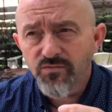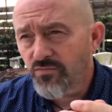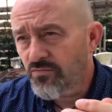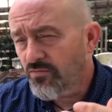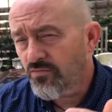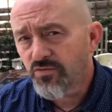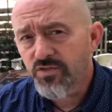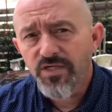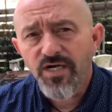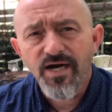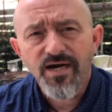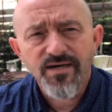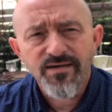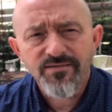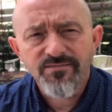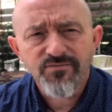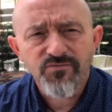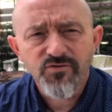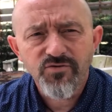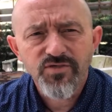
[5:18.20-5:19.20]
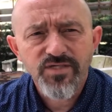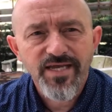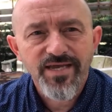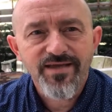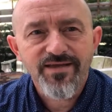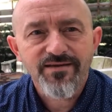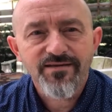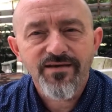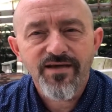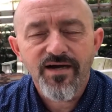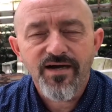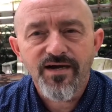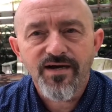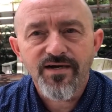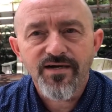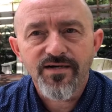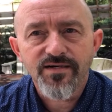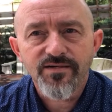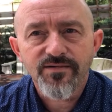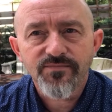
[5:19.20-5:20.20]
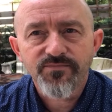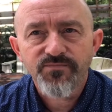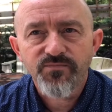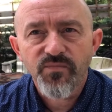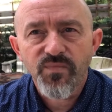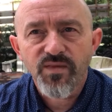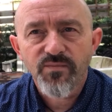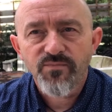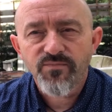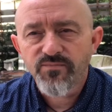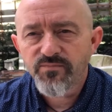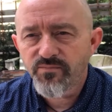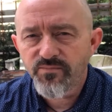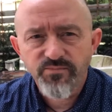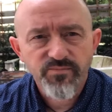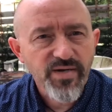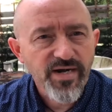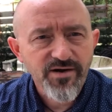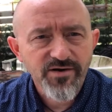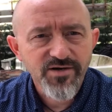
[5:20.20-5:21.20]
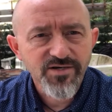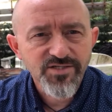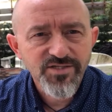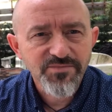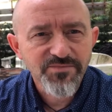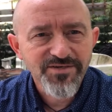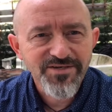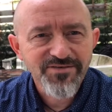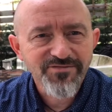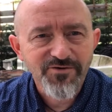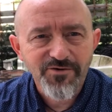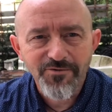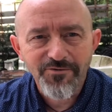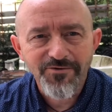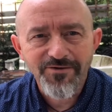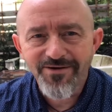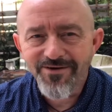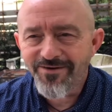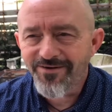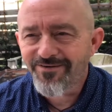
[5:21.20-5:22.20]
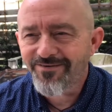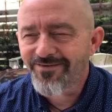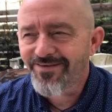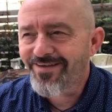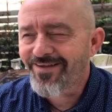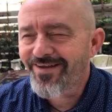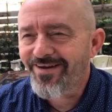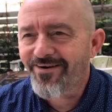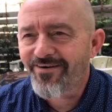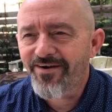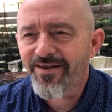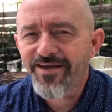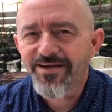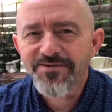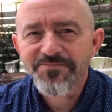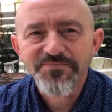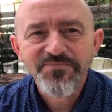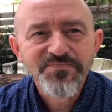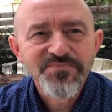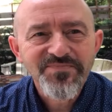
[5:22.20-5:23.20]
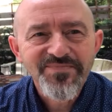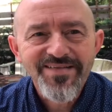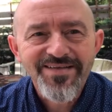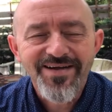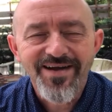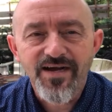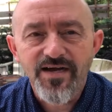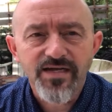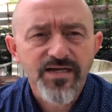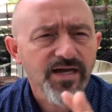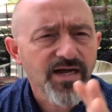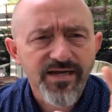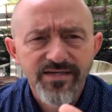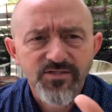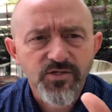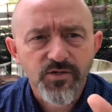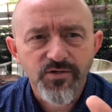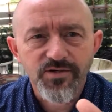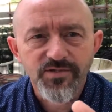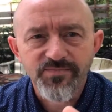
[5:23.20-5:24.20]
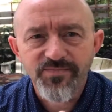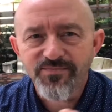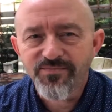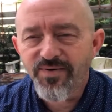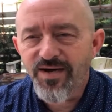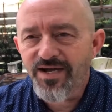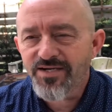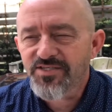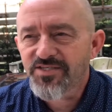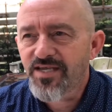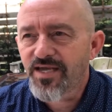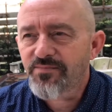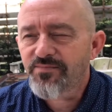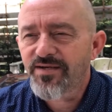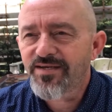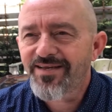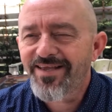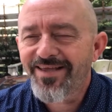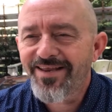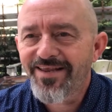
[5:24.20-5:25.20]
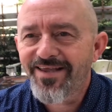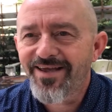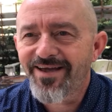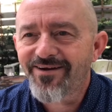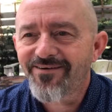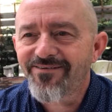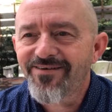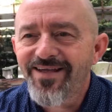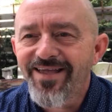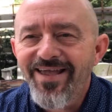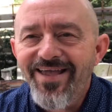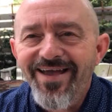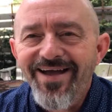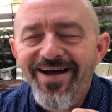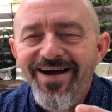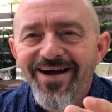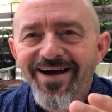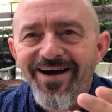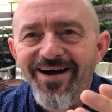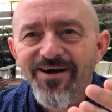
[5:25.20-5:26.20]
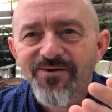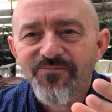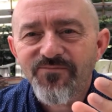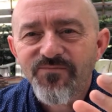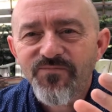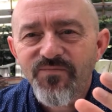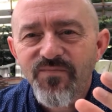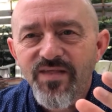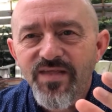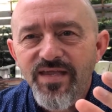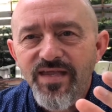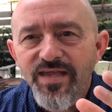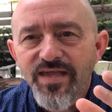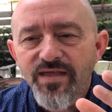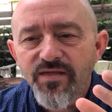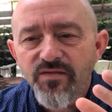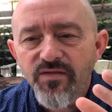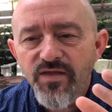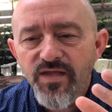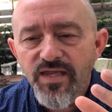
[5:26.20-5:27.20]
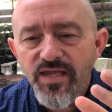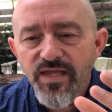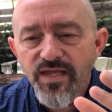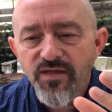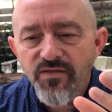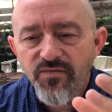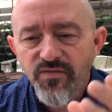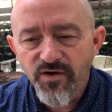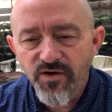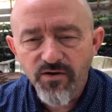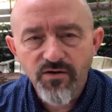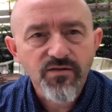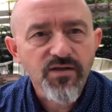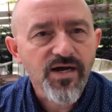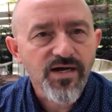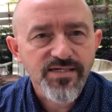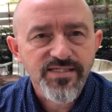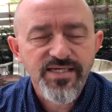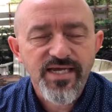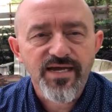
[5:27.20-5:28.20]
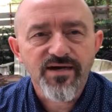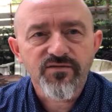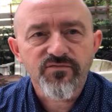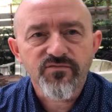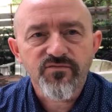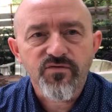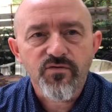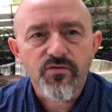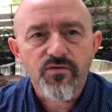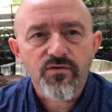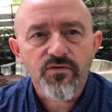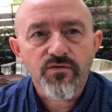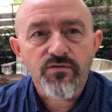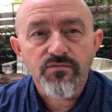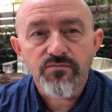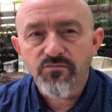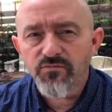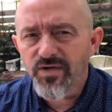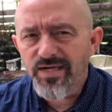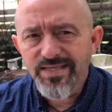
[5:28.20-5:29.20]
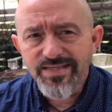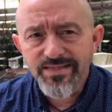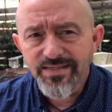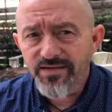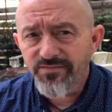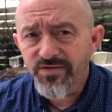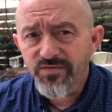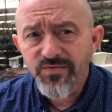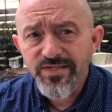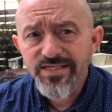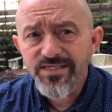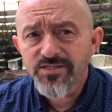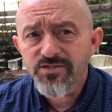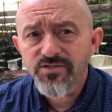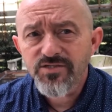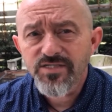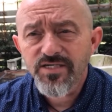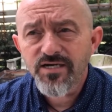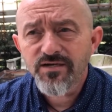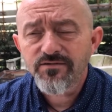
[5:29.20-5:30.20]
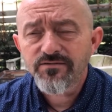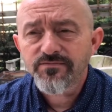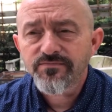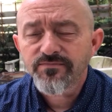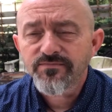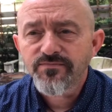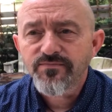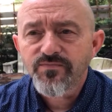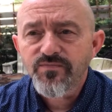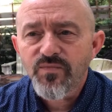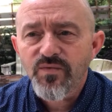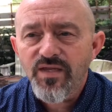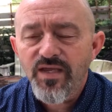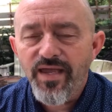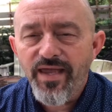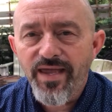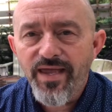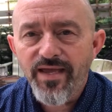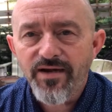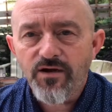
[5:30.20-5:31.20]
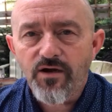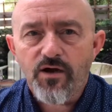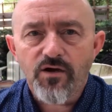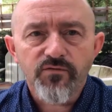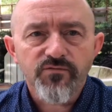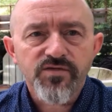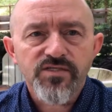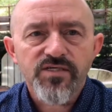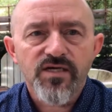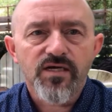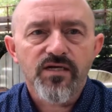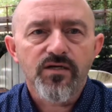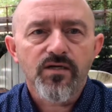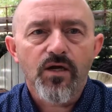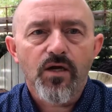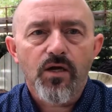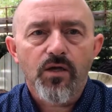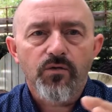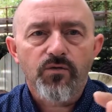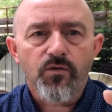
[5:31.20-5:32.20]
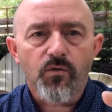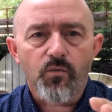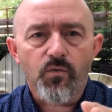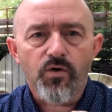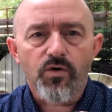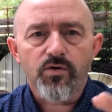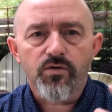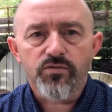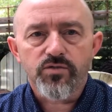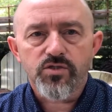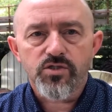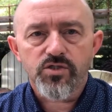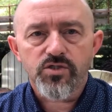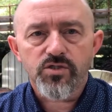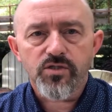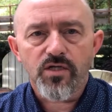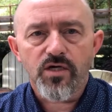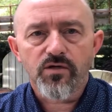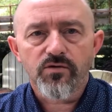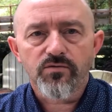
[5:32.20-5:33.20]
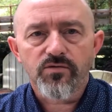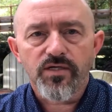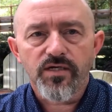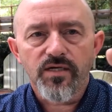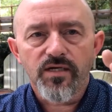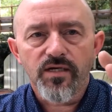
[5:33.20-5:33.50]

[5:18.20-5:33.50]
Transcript: Wuhan, Wuhan uh, parish, I believe, or, or area. I, I totally botched that, but anyhow, um, they're locked down for, what, eleven weeks or so? And all of a sudden, the world slowly